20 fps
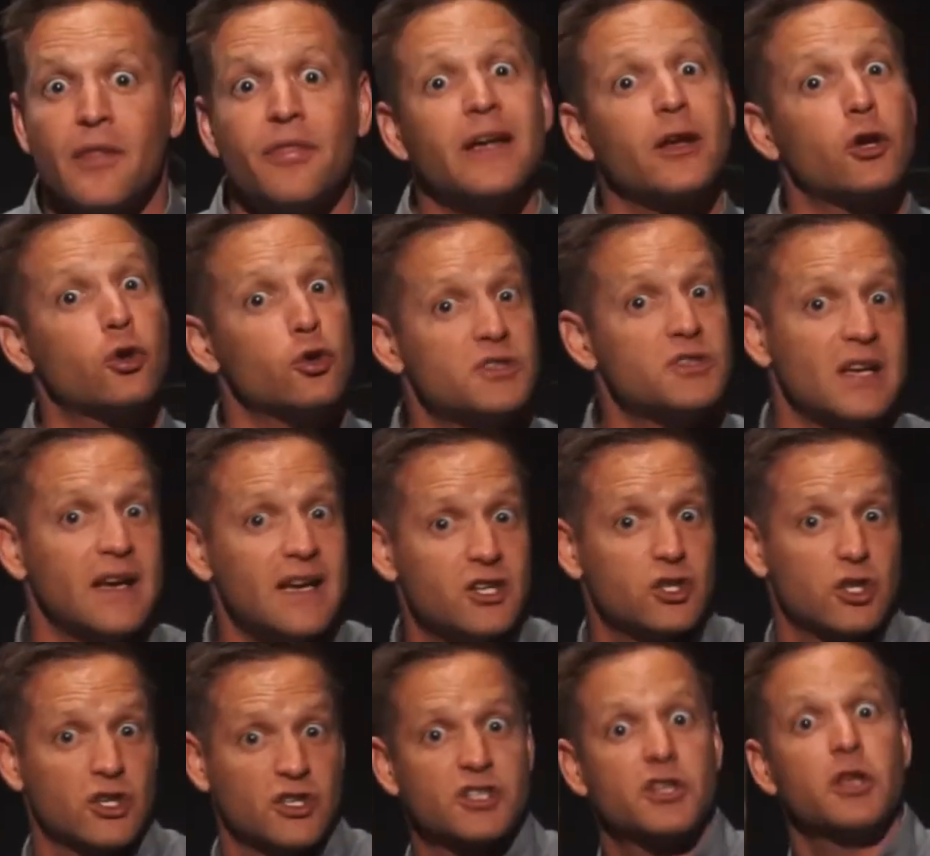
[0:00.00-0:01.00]
that could
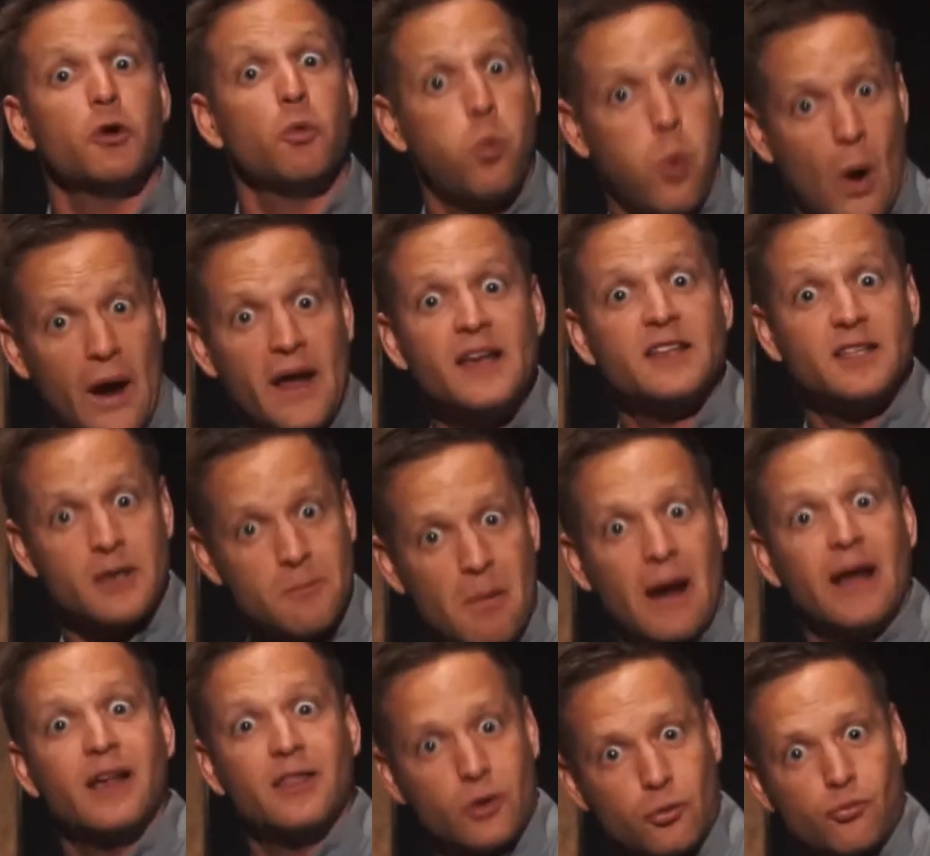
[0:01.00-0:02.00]
teach us the way to
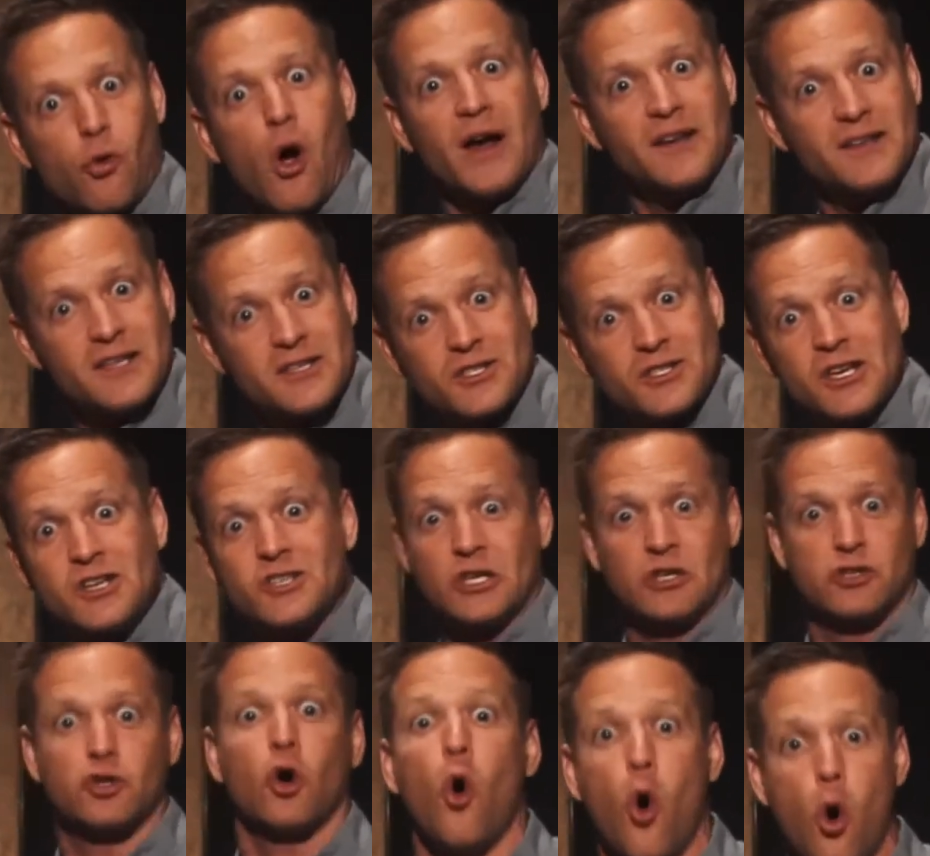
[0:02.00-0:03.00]
make the right decision,
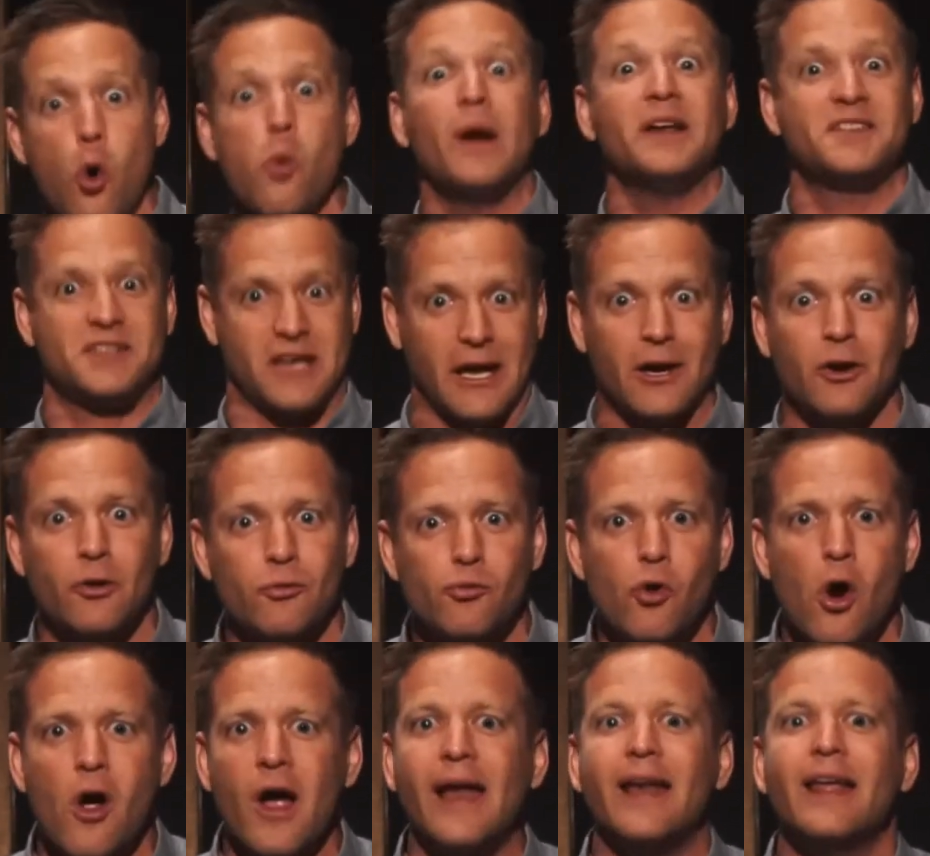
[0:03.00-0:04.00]
to always get it
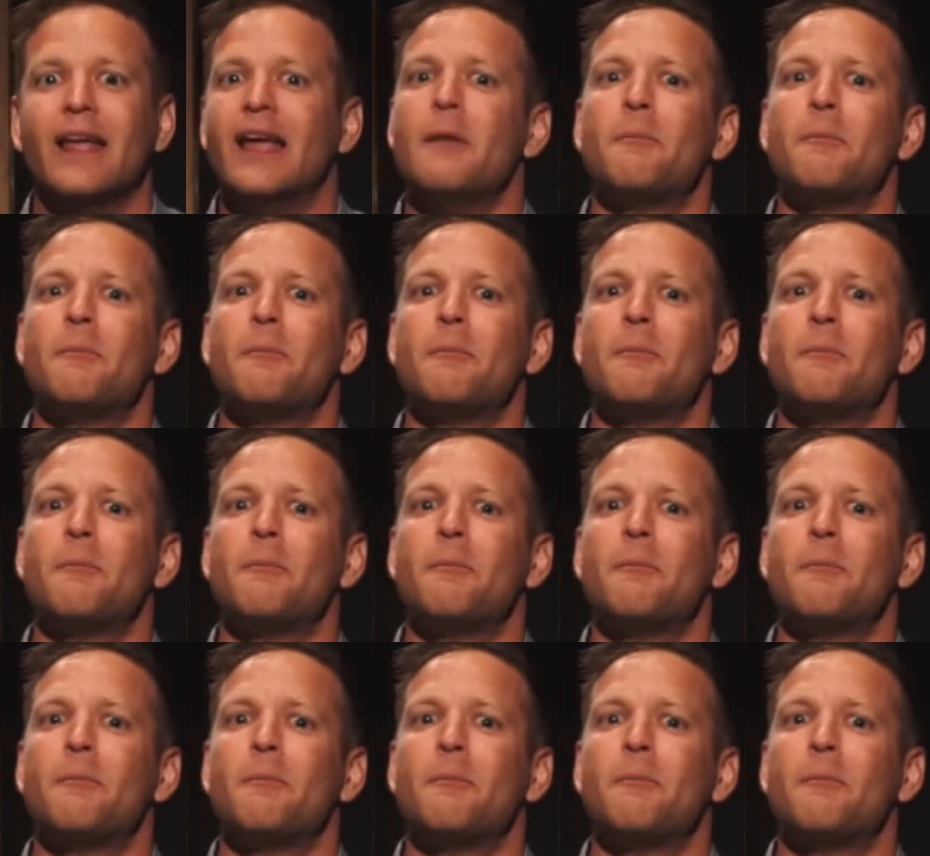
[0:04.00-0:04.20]
right.